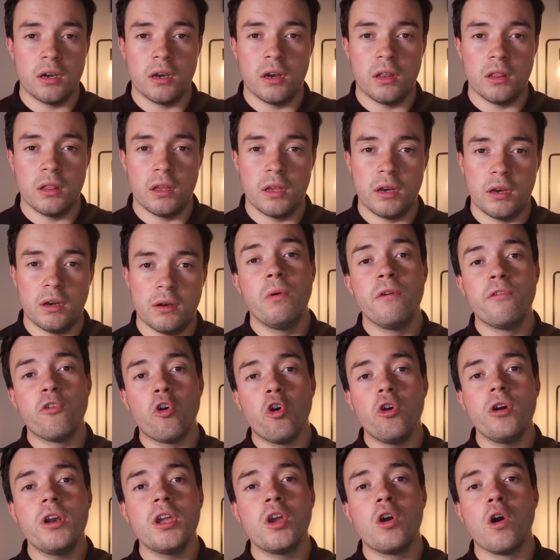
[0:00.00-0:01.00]
and linen. We've
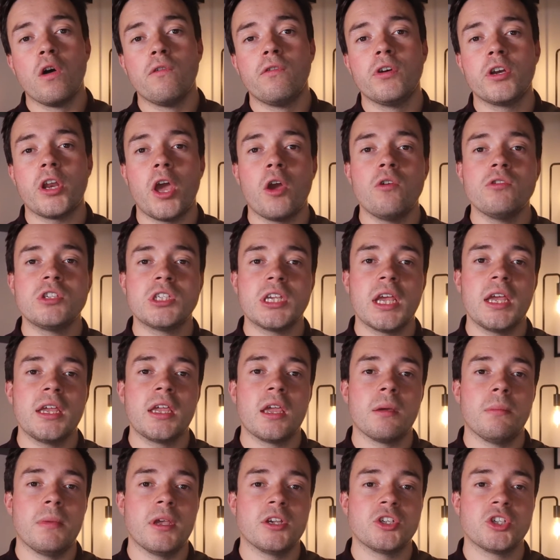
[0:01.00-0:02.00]
already covered OTA
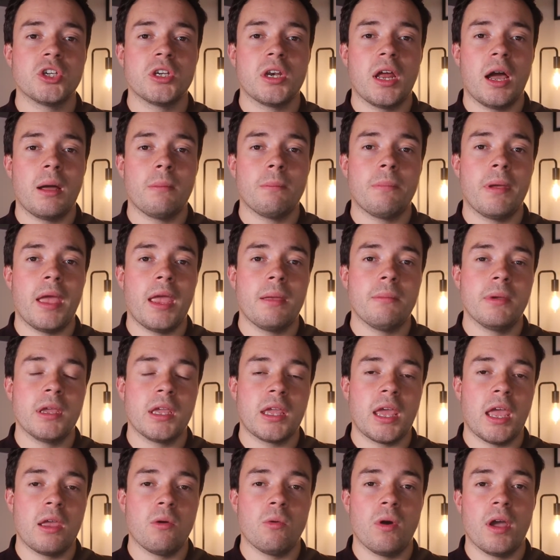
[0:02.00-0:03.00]
commission and payment
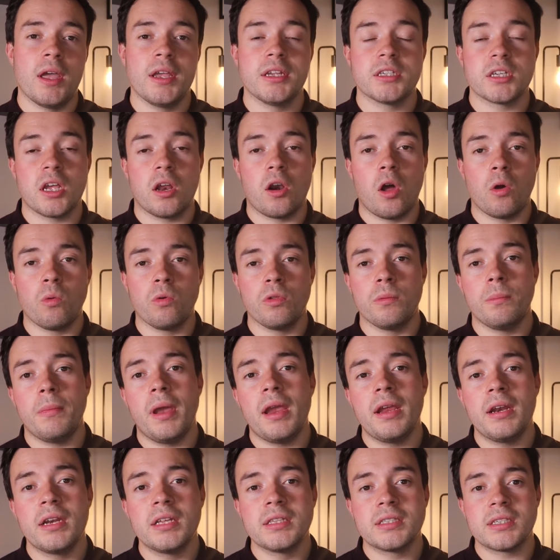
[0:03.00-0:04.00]
gateways, along with
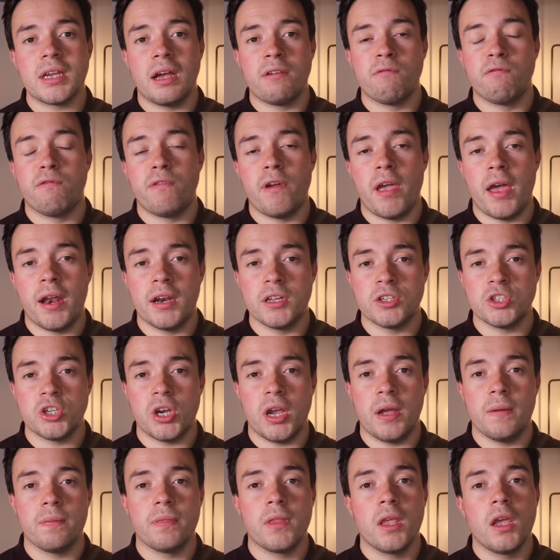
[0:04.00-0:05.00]
maintenance and
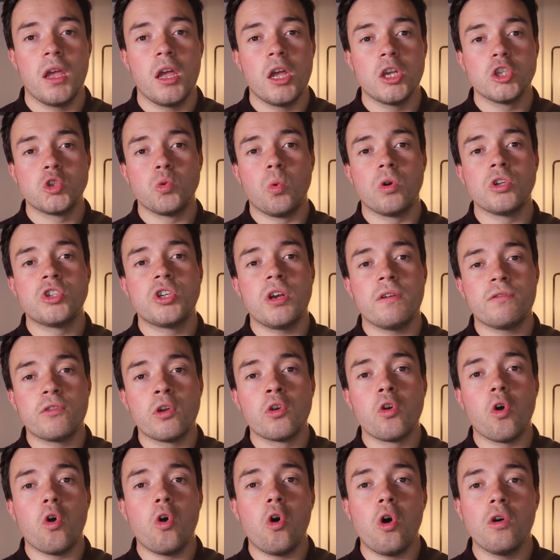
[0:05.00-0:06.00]
furniture. So once you have
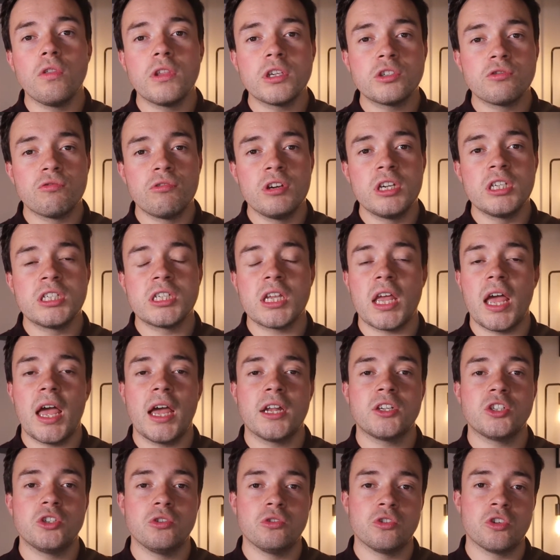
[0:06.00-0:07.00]
done all this
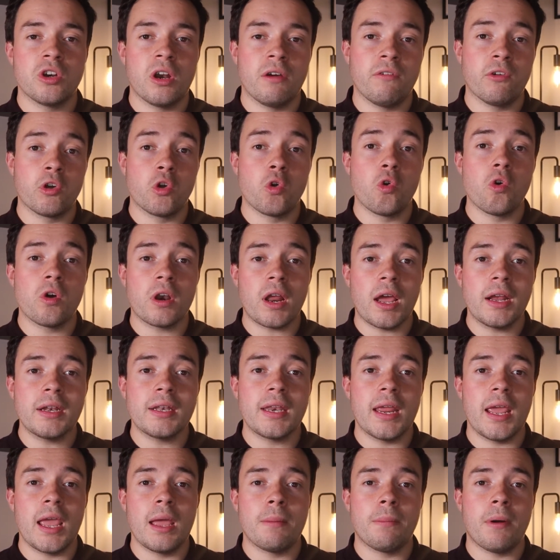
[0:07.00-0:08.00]
research, you should have a good
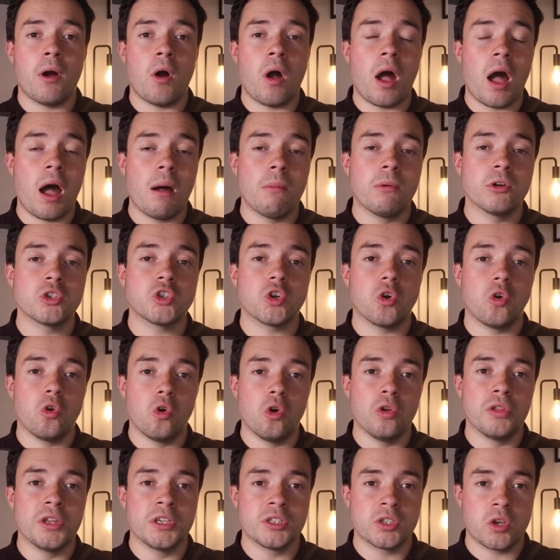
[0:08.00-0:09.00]
idea about how much
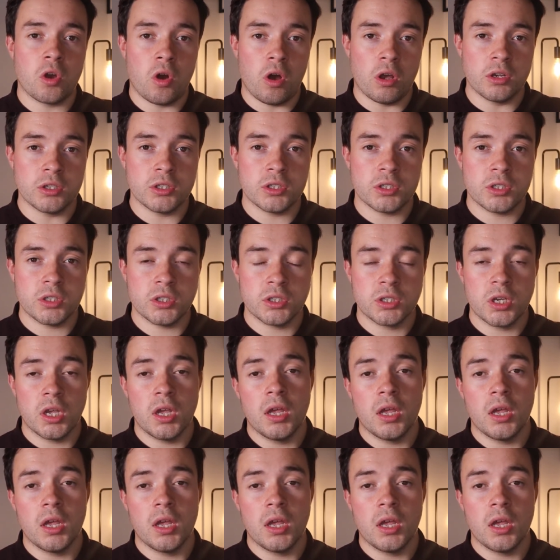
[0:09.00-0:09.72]
all this costs.